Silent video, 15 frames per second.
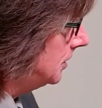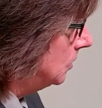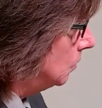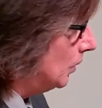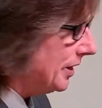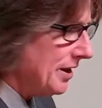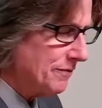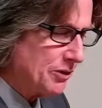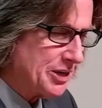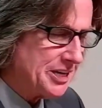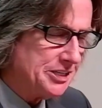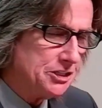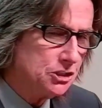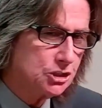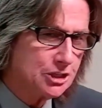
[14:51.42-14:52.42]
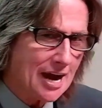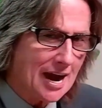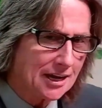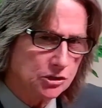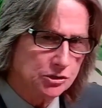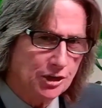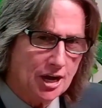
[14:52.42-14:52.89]
Whatever he's
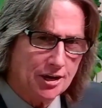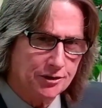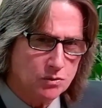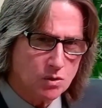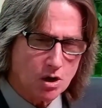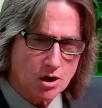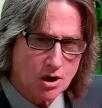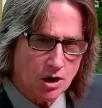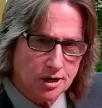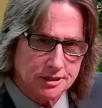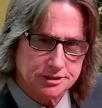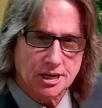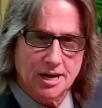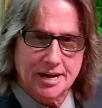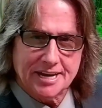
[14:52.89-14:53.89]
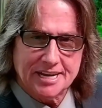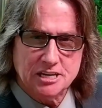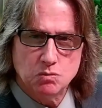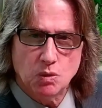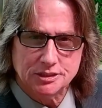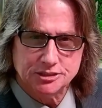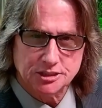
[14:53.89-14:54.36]
shackled onto our hearts, he
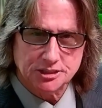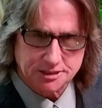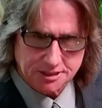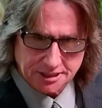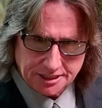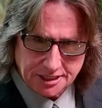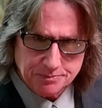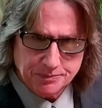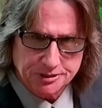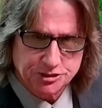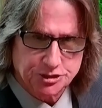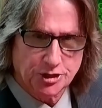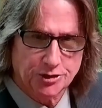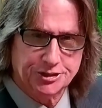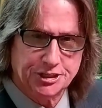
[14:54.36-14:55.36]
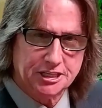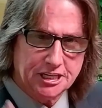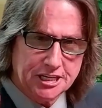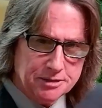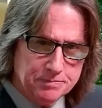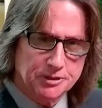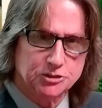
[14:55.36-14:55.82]
wants us to keep us there, to
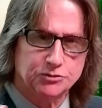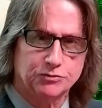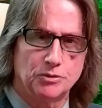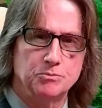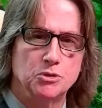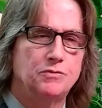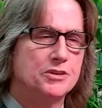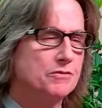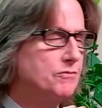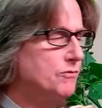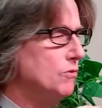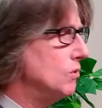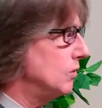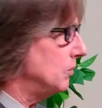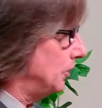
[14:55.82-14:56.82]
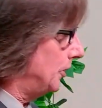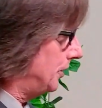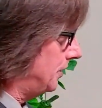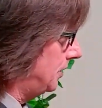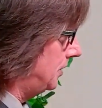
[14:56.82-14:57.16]
keep us from moving forward.